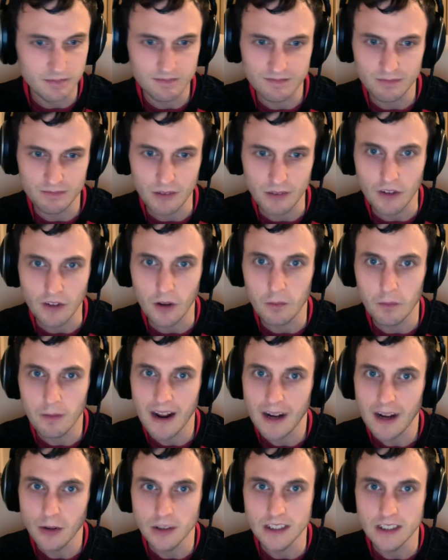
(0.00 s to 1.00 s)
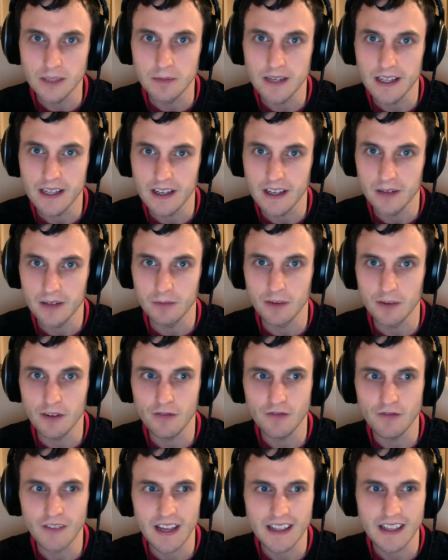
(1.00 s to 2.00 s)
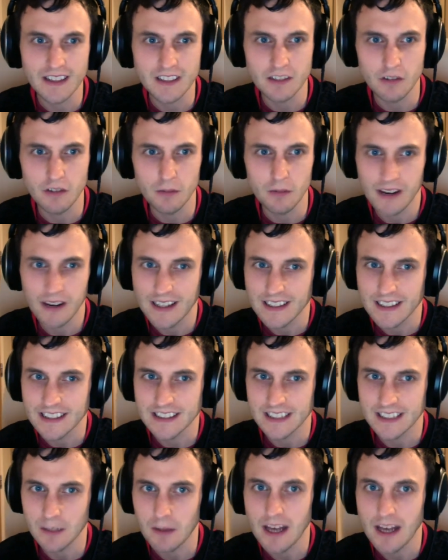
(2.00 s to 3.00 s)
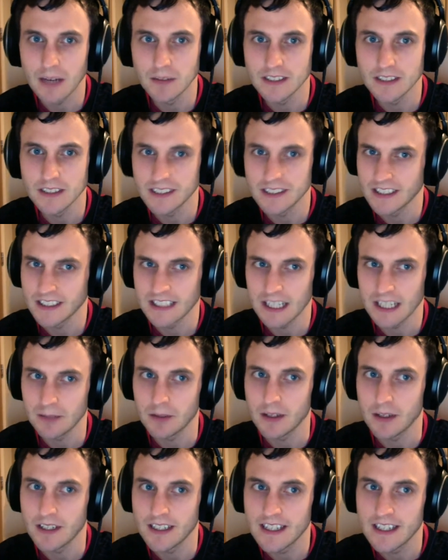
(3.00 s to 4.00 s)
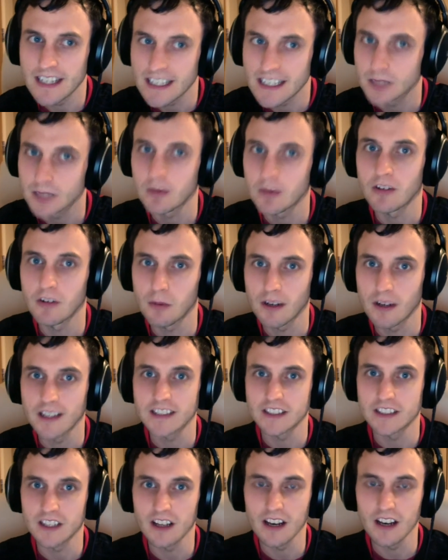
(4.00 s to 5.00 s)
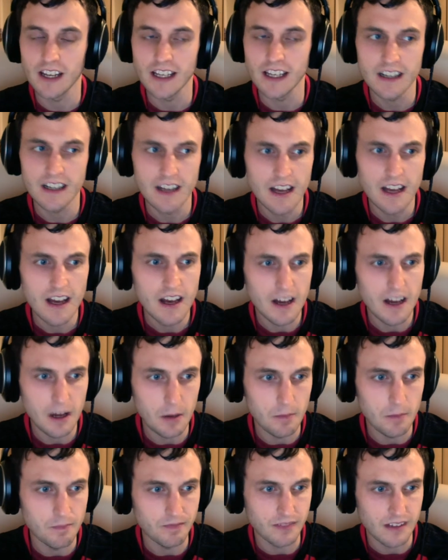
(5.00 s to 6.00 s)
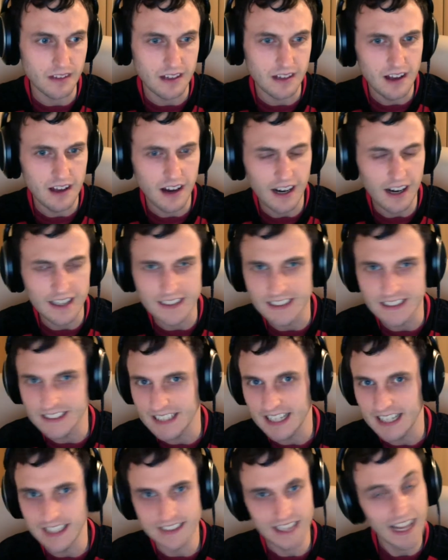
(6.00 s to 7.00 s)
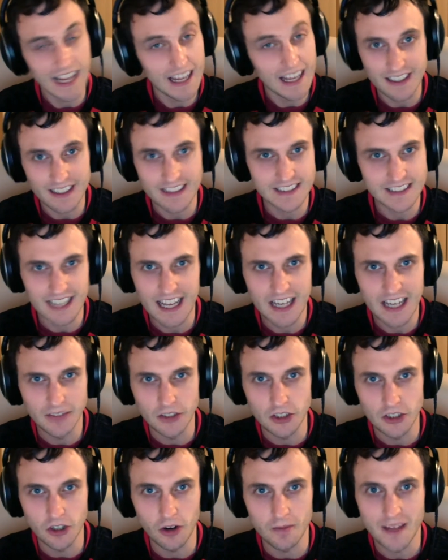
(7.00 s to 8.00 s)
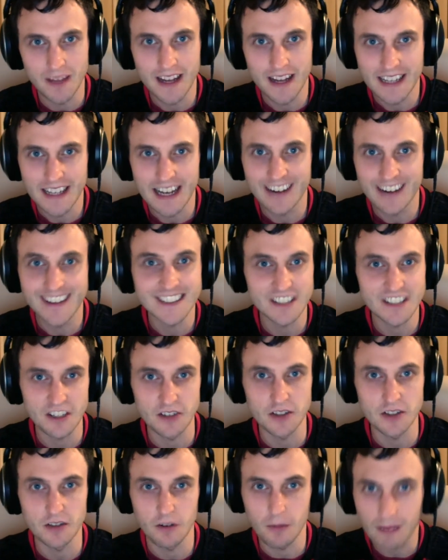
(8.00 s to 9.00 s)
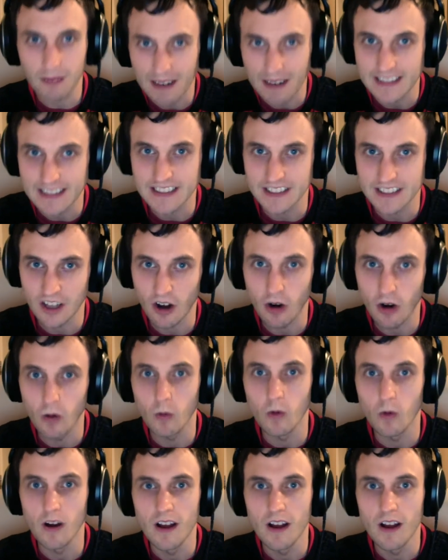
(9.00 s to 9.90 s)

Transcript: we've gone backwards a bit and we failed to replace some elements of the team that needed to be replaced earlier. I understand it's a hell of a job that Eddie Howe has to do to replace the whole